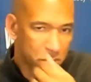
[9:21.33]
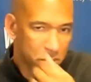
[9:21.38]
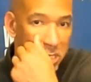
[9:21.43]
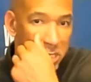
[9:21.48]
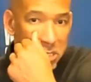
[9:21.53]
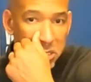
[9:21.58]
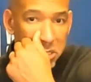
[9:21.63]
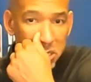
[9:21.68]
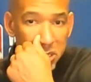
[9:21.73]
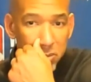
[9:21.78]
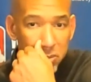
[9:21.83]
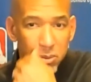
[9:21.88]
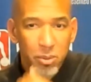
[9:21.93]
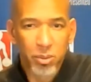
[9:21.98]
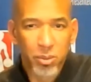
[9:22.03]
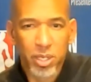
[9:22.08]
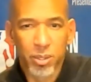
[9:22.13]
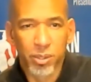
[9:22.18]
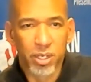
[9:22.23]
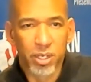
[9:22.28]
He did it
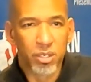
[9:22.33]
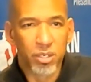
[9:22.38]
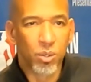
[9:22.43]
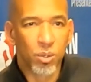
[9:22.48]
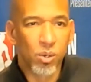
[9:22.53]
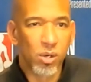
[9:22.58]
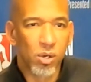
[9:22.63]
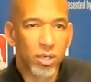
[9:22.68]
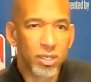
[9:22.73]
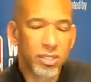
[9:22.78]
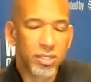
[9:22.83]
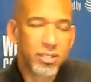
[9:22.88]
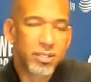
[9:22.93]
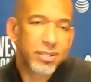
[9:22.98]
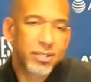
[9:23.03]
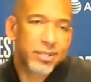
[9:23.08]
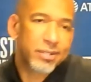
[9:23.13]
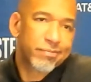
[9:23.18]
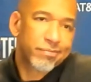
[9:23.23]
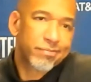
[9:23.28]
when we were in New
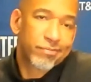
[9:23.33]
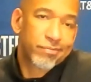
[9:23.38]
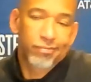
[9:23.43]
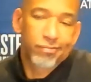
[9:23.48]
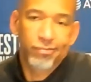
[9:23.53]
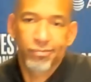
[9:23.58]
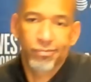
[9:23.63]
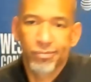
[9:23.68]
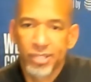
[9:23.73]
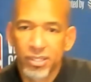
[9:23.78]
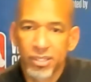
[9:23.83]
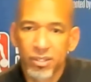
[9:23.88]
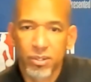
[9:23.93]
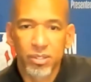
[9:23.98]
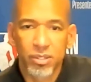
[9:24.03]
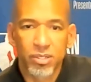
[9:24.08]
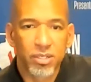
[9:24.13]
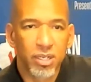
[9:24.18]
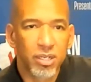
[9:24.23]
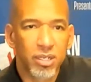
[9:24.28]
Orleans. You know,
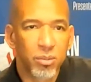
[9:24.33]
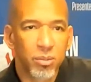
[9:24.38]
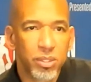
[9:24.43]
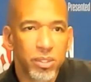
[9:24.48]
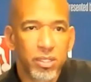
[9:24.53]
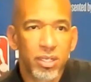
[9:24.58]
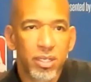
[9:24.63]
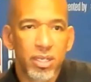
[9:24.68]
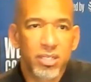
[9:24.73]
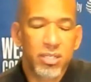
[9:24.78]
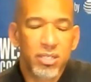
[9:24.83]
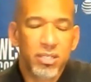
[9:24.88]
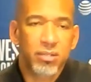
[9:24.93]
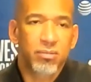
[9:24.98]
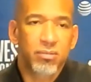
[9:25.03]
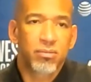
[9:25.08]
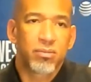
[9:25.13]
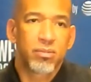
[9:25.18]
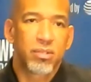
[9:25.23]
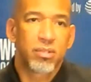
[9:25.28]
he's done it with
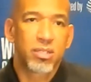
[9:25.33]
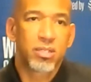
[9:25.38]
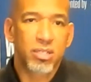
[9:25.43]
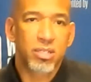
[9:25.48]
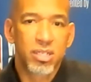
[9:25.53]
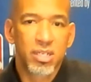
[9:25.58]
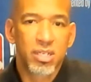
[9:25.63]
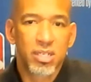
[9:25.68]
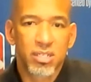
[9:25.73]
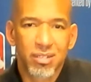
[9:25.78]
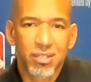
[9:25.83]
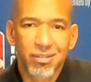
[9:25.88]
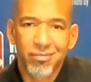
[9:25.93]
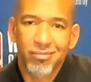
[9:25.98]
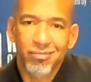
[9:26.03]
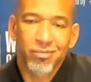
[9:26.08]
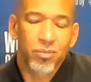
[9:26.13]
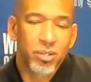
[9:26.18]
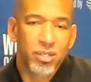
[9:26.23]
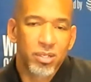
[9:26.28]
us this
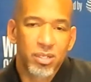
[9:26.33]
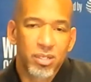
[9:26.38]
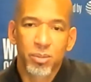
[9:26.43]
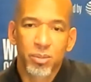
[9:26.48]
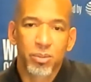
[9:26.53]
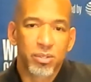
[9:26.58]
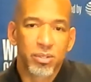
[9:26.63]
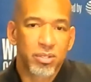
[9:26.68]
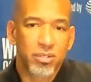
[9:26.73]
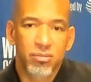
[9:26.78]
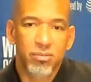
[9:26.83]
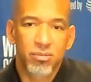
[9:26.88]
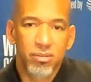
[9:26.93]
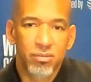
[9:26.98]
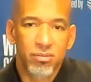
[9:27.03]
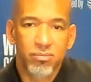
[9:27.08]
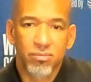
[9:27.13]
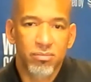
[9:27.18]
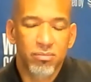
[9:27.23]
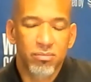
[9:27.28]
season when he was
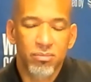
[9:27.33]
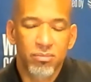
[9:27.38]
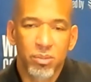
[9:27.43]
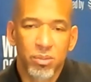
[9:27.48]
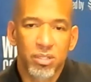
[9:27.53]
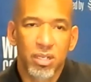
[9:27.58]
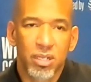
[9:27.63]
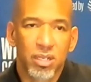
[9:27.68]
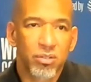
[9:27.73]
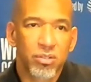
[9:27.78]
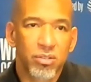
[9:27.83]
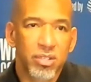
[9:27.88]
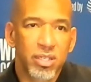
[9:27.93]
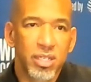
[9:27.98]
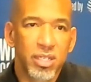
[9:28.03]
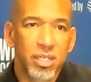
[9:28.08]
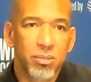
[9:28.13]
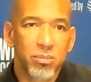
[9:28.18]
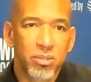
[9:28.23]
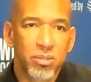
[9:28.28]
with other
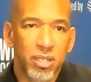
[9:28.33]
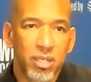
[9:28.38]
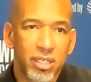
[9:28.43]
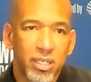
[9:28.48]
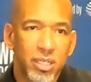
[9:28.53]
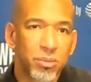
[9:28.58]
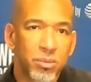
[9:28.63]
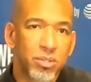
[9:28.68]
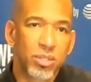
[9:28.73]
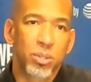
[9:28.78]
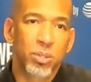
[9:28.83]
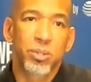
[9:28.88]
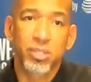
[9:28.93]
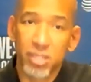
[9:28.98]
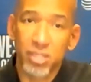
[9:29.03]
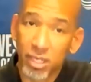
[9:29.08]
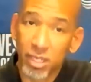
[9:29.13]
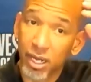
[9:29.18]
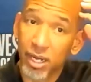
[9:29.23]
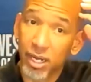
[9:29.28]
teams. Like, he was
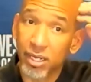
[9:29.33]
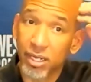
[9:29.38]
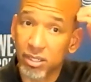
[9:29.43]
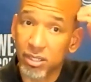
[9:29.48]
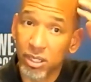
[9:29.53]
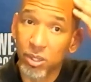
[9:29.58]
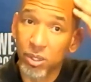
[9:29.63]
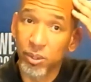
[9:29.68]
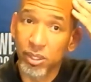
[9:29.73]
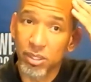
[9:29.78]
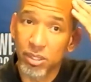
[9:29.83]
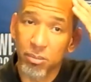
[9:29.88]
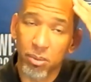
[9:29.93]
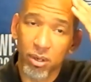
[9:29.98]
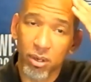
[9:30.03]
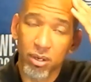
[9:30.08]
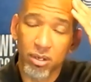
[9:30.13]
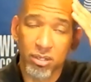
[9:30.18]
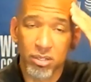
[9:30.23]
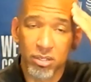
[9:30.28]
always the guy to go get the
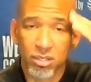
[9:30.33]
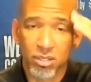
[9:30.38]
ball.